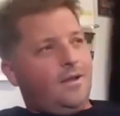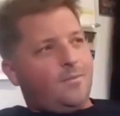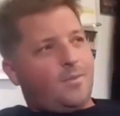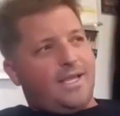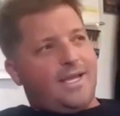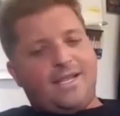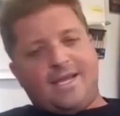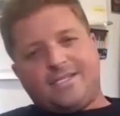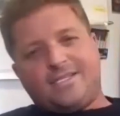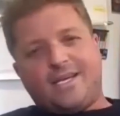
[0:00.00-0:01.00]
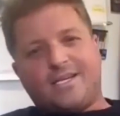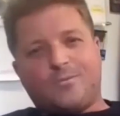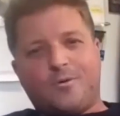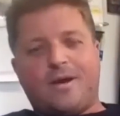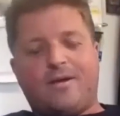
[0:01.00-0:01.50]
by the end of that test,
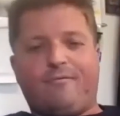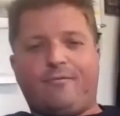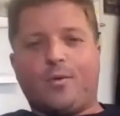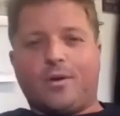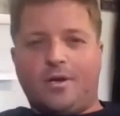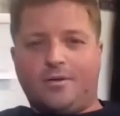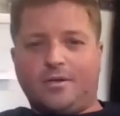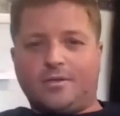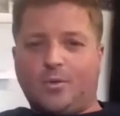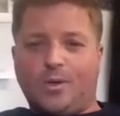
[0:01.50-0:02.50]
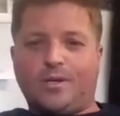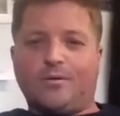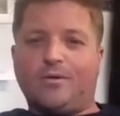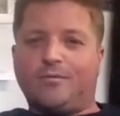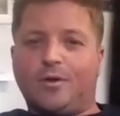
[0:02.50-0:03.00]
we were about 400s
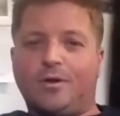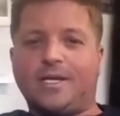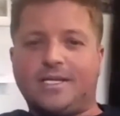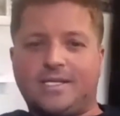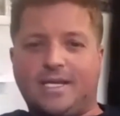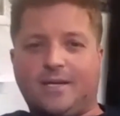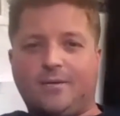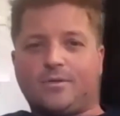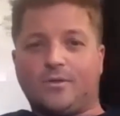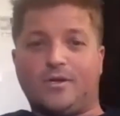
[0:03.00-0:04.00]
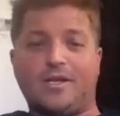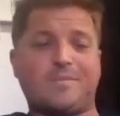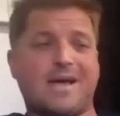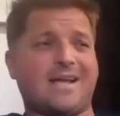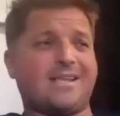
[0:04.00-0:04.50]
quicker overall ET, which, looking
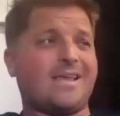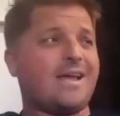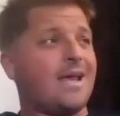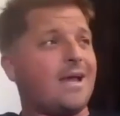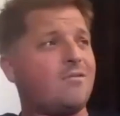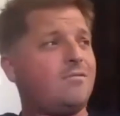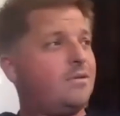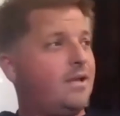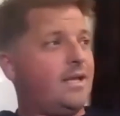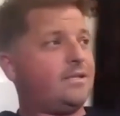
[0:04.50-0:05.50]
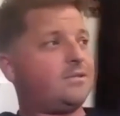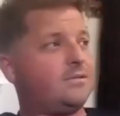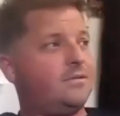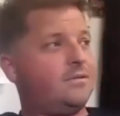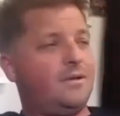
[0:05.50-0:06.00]
back at that now,
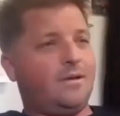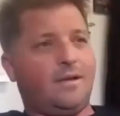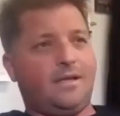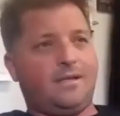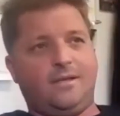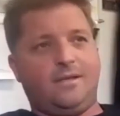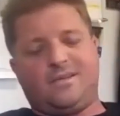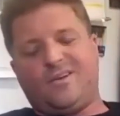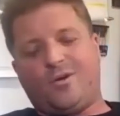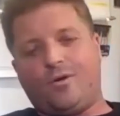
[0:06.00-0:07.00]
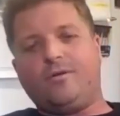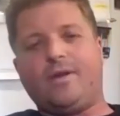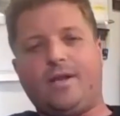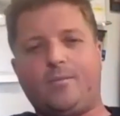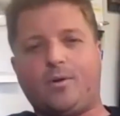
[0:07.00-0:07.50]
it's unheard of
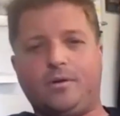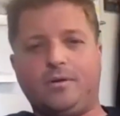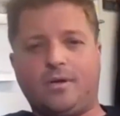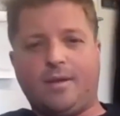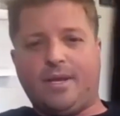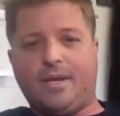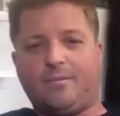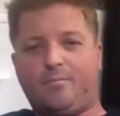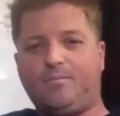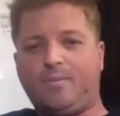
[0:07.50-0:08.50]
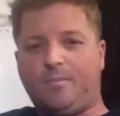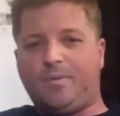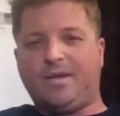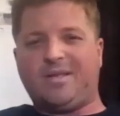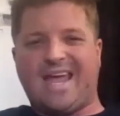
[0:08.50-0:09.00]
anymore. I mean, a
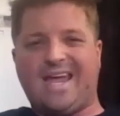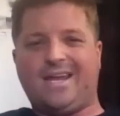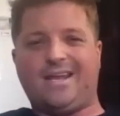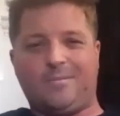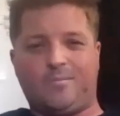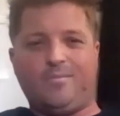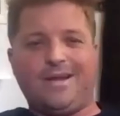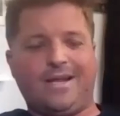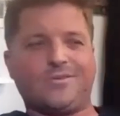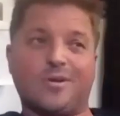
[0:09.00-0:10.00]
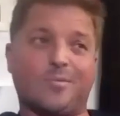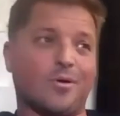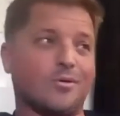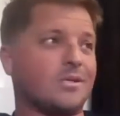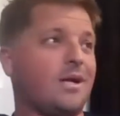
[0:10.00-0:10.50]
big gain in NHRA
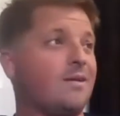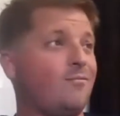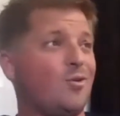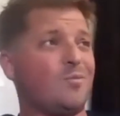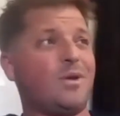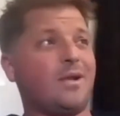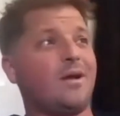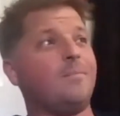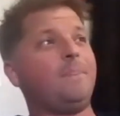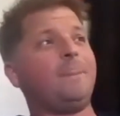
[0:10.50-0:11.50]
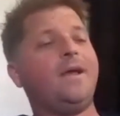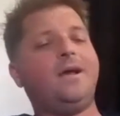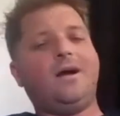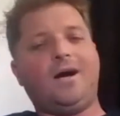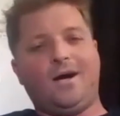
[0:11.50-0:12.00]
Pro Stock, if you can pick up
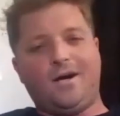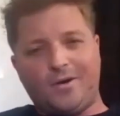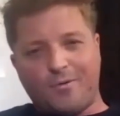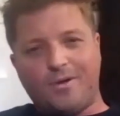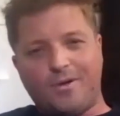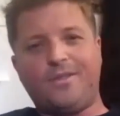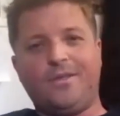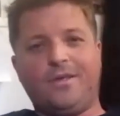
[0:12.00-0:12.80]
1/100,